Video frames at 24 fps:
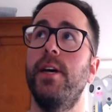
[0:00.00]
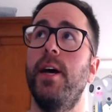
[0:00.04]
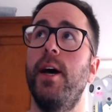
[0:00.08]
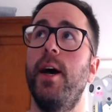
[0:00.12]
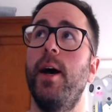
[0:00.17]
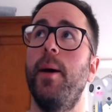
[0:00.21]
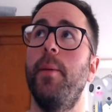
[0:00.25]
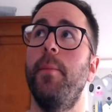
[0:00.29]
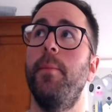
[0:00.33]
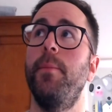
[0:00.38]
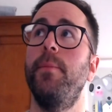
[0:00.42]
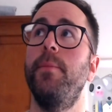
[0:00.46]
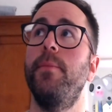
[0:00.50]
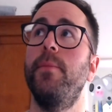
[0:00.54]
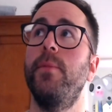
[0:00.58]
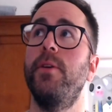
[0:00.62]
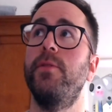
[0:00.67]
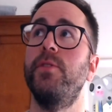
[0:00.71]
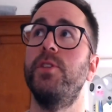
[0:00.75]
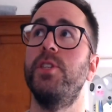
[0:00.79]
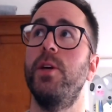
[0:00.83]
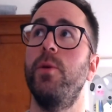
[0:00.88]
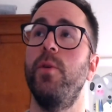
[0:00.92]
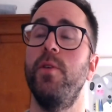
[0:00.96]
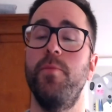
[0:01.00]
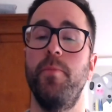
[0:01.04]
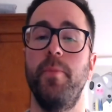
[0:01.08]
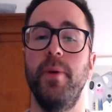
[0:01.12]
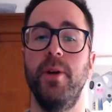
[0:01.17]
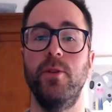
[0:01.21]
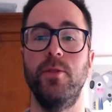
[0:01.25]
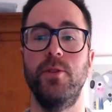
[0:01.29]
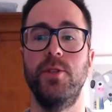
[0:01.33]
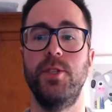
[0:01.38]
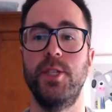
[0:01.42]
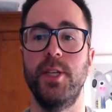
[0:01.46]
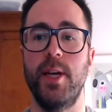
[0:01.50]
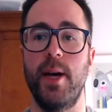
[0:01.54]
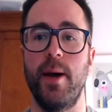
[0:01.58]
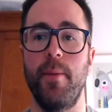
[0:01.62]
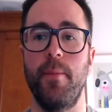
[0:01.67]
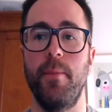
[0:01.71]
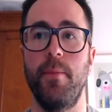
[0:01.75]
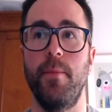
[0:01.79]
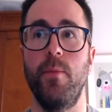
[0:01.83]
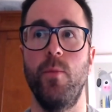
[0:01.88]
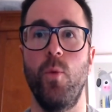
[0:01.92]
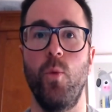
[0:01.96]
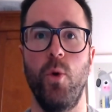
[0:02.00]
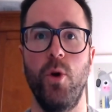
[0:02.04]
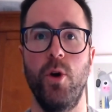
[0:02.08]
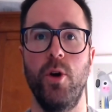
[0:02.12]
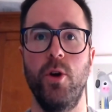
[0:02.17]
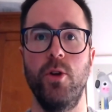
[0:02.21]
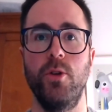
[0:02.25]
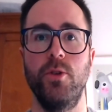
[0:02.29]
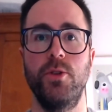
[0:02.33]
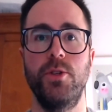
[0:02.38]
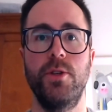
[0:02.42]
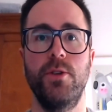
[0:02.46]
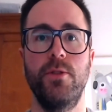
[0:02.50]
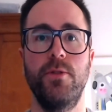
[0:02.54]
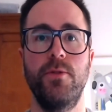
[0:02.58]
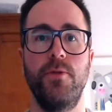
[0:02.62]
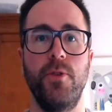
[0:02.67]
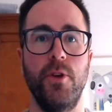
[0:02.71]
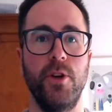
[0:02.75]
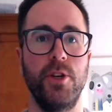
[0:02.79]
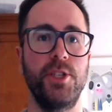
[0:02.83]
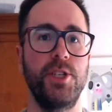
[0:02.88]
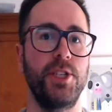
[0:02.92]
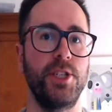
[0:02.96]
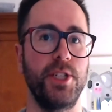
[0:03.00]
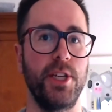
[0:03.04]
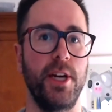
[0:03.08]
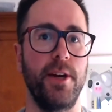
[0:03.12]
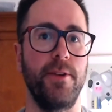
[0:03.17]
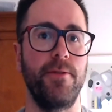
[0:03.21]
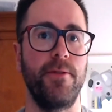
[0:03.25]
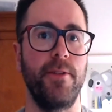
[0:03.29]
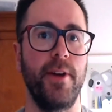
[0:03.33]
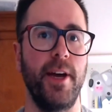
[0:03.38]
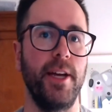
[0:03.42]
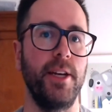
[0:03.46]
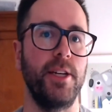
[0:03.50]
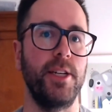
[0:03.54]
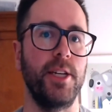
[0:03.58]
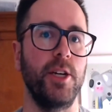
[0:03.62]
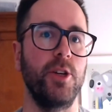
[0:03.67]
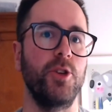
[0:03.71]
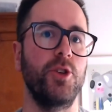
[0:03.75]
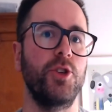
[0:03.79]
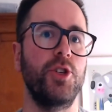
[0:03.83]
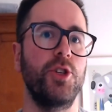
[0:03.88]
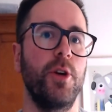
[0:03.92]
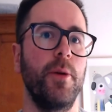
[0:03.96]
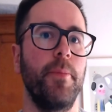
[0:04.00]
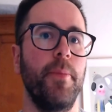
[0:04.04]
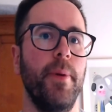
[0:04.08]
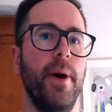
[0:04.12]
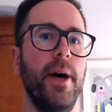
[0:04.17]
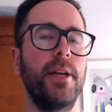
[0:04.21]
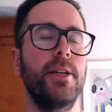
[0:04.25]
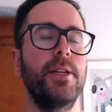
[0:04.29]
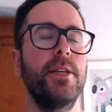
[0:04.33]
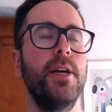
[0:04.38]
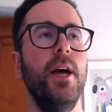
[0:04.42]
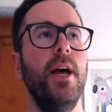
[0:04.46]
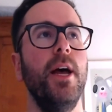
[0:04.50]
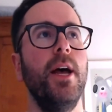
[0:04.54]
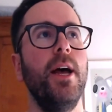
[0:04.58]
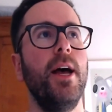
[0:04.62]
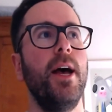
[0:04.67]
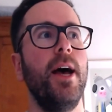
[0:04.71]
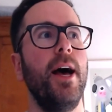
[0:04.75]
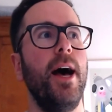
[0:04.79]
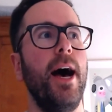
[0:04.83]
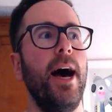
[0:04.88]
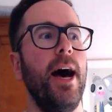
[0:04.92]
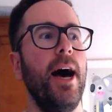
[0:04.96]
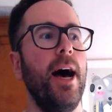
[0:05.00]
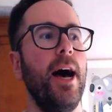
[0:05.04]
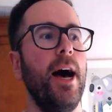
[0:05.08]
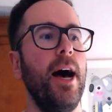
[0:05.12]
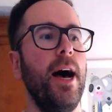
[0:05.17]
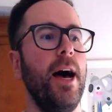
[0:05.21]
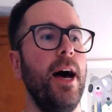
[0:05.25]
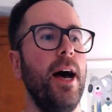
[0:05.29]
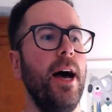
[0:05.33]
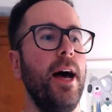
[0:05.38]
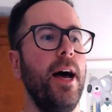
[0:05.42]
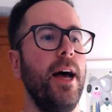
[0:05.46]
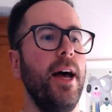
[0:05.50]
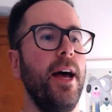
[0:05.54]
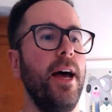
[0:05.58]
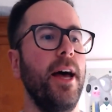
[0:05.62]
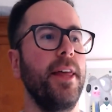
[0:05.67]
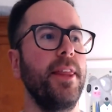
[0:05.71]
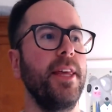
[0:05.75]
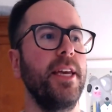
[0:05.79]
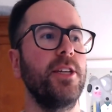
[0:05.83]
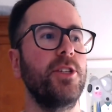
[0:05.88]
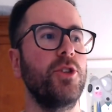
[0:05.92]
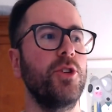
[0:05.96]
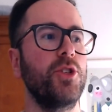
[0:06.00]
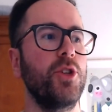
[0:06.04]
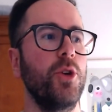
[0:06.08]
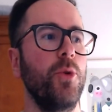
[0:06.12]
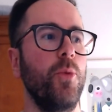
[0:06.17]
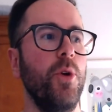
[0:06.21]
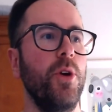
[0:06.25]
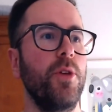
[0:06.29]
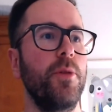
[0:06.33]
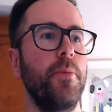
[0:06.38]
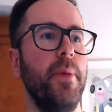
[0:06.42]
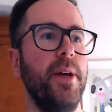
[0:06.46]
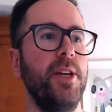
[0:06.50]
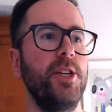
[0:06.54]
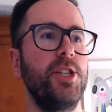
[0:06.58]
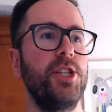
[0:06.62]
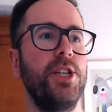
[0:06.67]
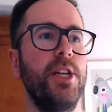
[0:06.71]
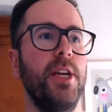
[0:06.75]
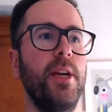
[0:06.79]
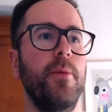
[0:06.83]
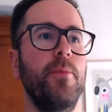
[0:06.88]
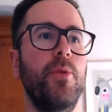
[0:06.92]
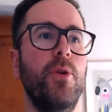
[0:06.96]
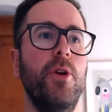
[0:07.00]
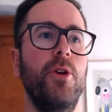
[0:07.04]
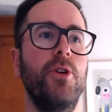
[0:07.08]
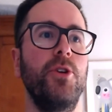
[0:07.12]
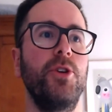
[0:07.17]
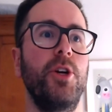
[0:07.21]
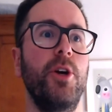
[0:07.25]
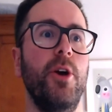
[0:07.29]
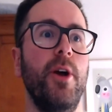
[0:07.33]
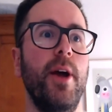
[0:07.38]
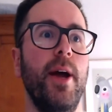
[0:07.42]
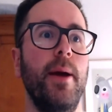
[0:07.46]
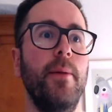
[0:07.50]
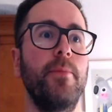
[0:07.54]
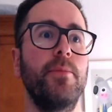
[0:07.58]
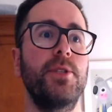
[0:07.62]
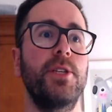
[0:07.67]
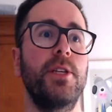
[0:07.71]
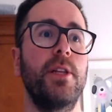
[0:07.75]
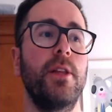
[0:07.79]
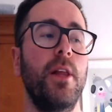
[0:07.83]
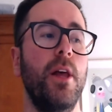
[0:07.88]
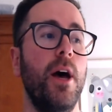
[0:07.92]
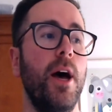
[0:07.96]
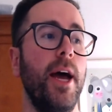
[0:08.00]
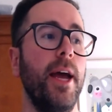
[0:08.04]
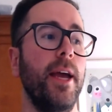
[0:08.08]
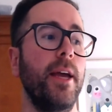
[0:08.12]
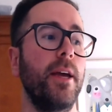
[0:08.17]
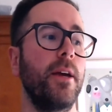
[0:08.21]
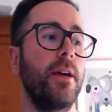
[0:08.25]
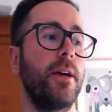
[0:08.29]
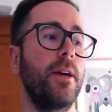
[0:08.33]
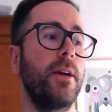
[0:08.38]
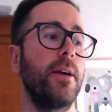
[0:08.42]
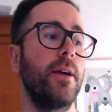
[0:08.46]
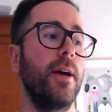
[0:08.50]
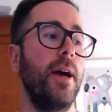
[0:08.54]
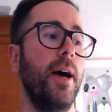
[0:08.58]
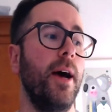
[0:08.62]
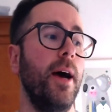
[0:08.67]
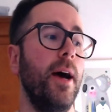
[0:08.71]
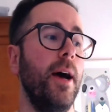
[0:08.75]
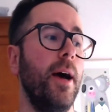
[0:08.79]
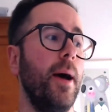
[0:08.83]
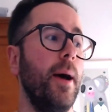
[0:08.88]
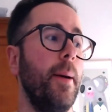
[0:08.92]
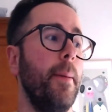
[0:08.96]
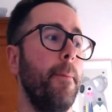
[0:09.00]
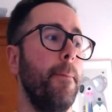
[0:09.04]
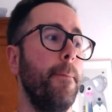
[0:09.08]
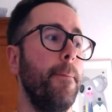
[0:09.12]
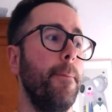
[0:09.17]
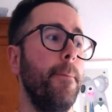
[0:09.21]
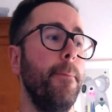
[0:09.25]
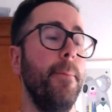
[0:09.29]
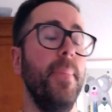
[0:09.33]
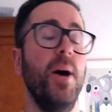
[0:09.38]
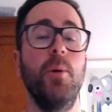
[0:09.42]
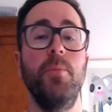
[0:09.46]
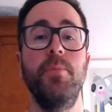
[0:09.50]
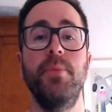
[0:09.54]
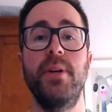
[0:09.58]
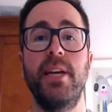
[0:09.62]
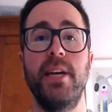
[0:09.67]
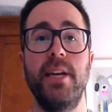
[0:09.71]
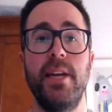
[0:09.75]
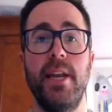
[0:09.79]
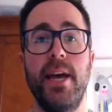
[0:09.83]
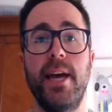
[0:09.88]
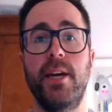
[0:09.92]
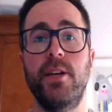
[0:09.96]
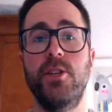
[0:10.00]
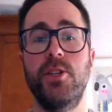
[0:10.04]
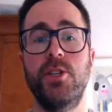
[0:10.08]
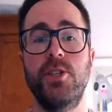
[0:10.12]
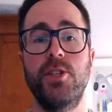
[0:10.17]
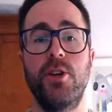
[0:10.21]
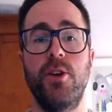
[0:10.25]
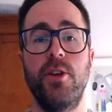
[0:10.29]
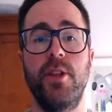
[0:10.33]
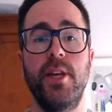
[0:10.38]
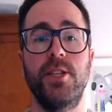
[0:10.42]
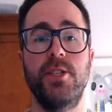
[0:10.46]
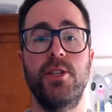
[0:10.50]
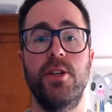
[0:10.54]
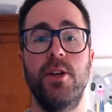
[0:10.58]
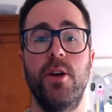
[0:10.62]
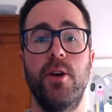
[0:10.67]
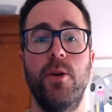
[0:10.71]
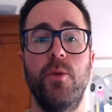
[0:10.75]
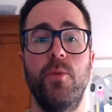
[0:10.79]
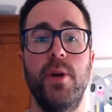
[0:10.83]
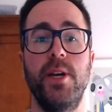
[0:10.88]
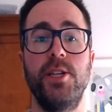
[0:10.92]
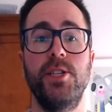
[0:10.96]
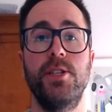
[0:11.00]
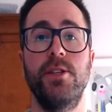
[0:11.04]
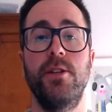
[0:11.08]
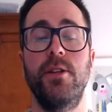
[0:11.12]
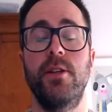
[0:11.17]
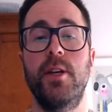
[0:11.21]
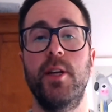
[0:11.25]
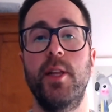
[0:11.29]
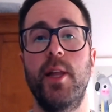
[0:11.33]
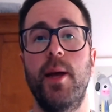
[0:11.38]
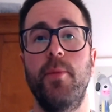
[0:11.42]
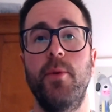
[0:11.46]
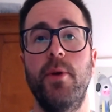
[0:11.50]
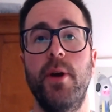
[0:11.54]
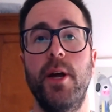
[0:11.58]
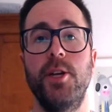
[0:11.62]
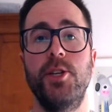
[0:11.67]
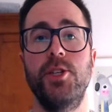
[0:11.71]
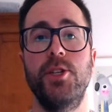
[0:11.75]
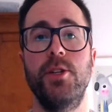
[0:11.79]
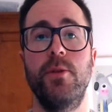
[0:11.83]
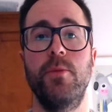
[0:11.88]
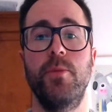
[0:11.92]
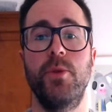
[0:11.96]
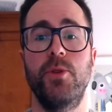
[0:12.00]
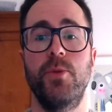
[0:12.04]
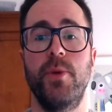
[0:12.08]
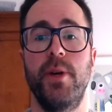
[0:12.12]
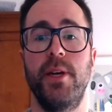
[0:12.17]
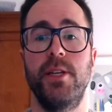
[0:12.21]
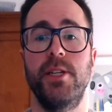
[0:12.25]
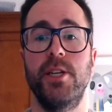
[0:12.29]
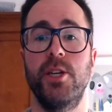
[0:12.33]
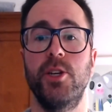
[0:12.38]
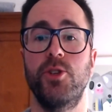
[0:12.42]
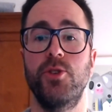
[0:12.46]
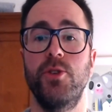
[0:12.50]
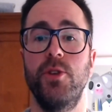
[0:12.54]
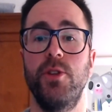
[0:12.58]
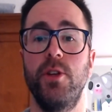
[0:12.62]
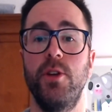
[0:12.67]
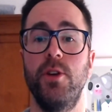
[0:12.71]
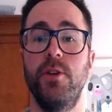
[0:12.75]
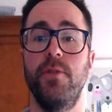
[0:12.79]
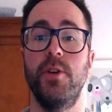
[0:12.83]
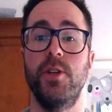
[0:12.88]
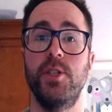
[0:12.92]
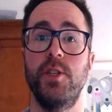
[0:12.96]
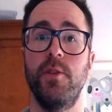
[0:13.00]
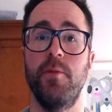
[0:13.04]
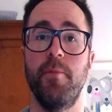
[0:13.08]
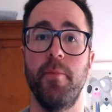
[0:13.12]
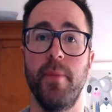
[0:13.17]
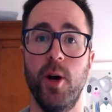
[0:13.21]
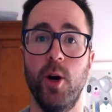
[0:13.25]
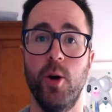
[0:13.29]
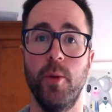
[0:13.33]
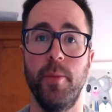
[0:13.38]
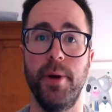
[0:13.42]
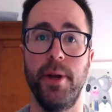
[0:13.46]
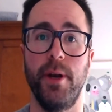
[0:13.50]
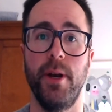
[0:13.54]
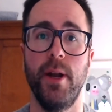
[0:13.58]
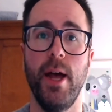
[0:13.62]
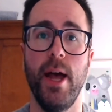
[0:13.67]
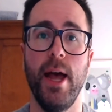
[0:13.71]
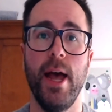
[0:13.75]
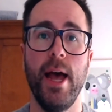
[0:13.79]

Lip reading: obviously we've built some world first stuff at Telstra, but I think it's also worth mentioning programs like Melbourne Connect. So that's a recent collaboration between Telstra and the University of Melbourne.